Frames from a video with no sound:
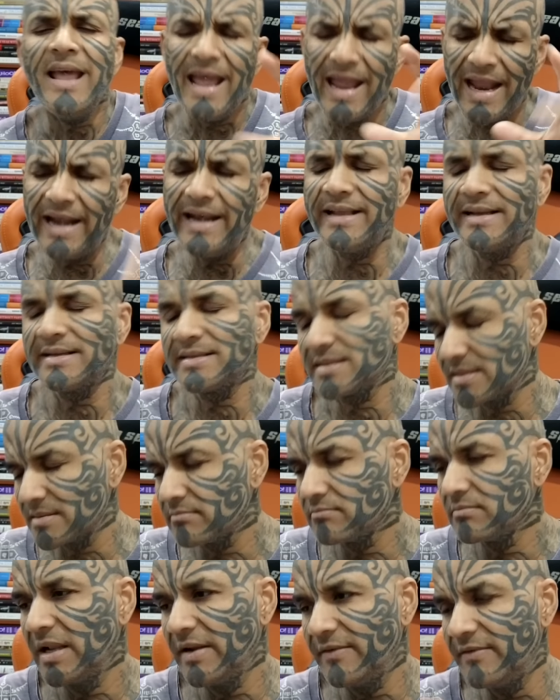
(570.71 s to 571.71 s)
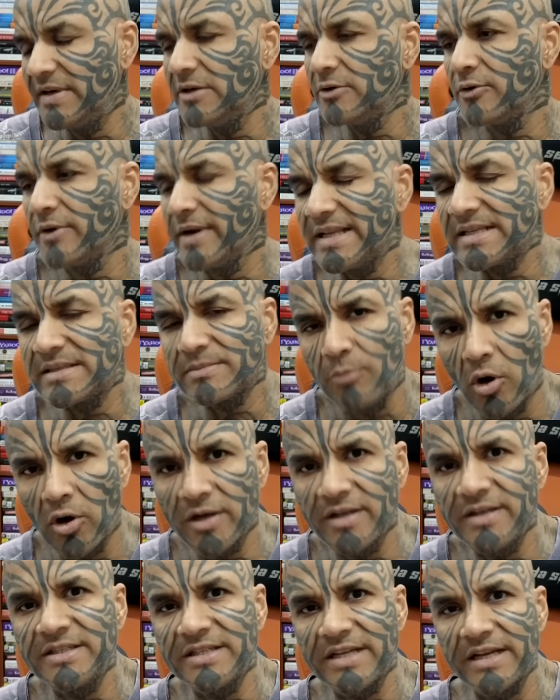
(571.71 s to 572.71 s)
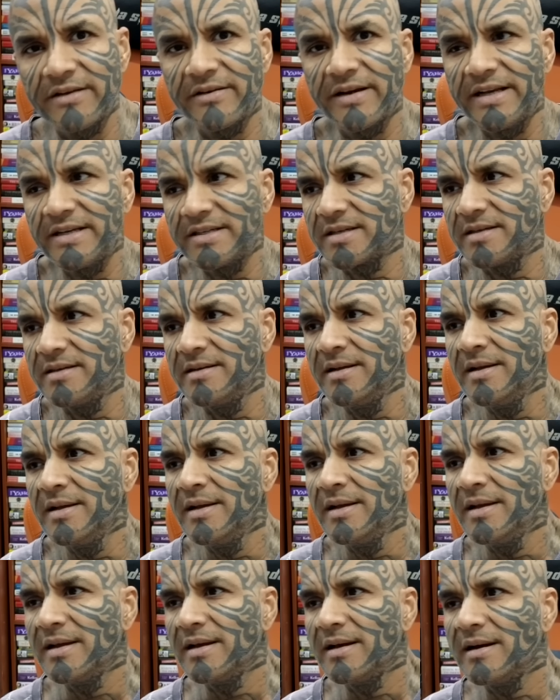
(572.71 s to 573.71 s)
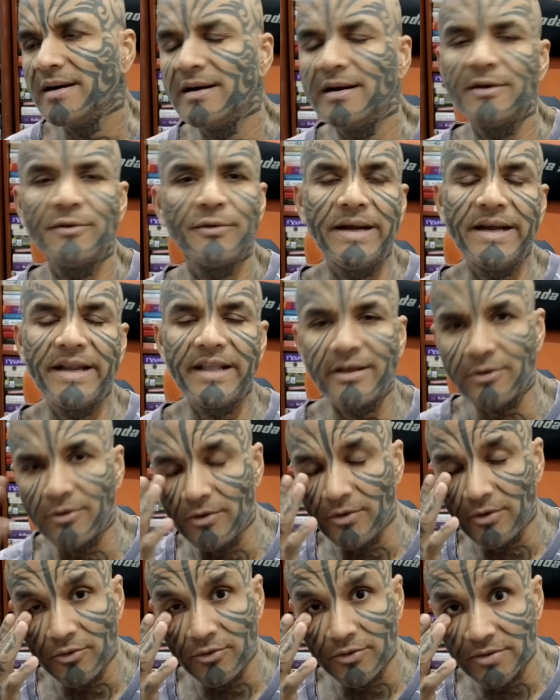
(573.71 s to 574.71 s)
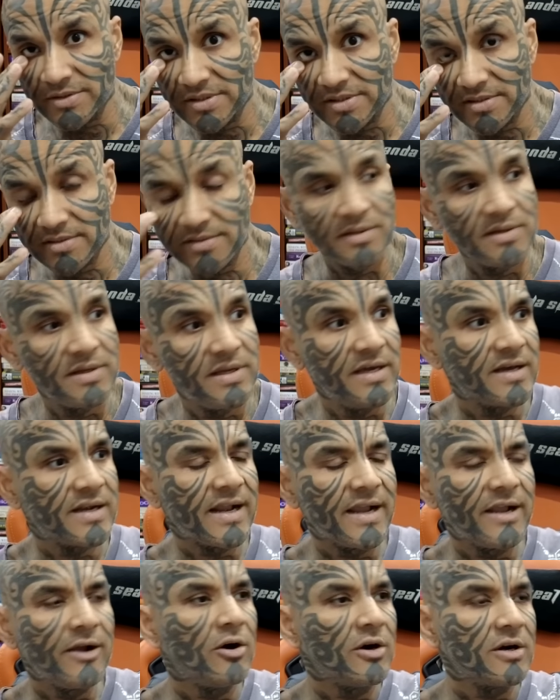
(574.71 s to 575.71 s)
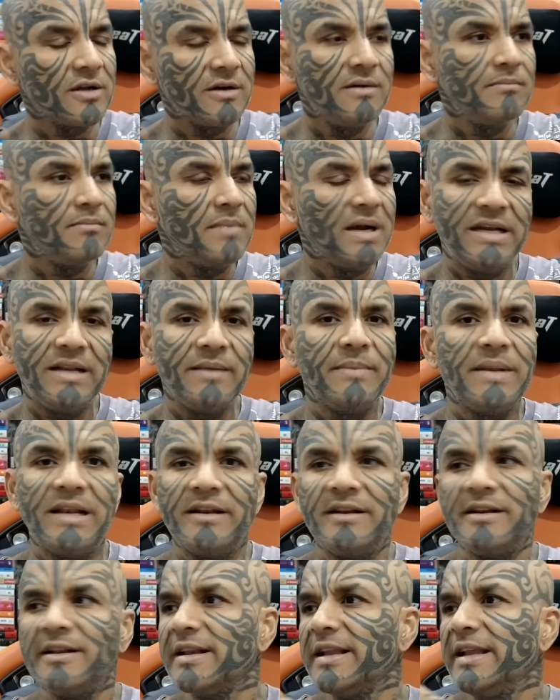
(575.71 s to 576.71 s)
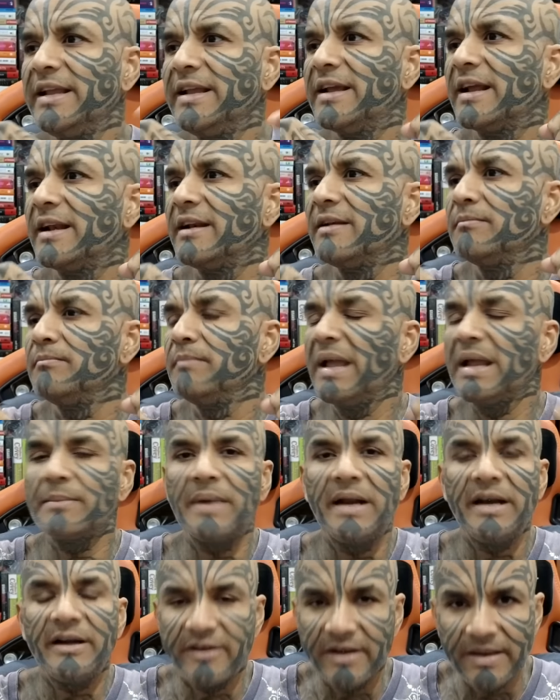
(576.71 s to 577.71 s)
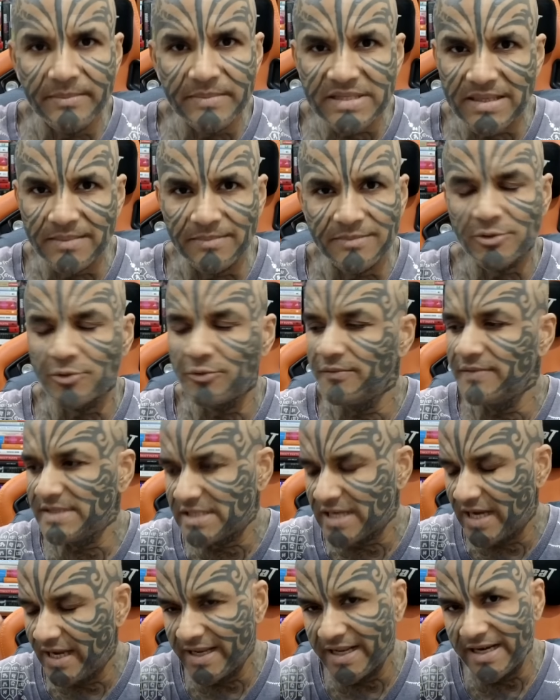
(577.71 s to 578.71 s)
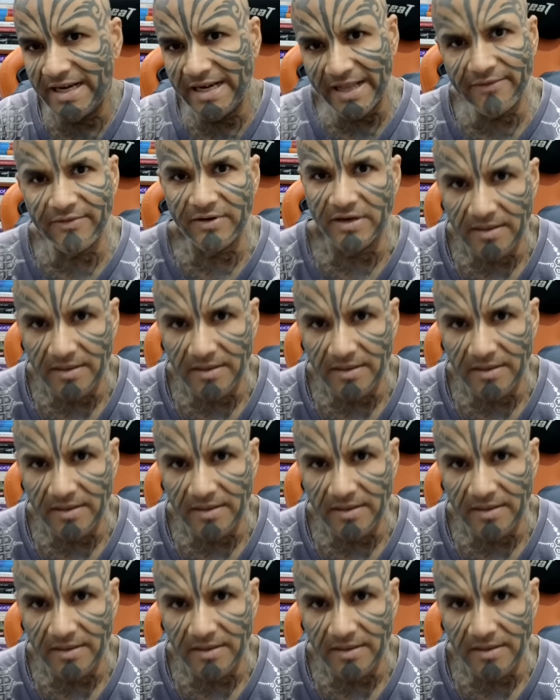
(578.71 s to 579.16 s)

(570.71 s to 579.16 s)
And yes, given today's modern generation, uh, twenty year old knows, here I got a multimillionaire, he can make my dreams come true, which I can never,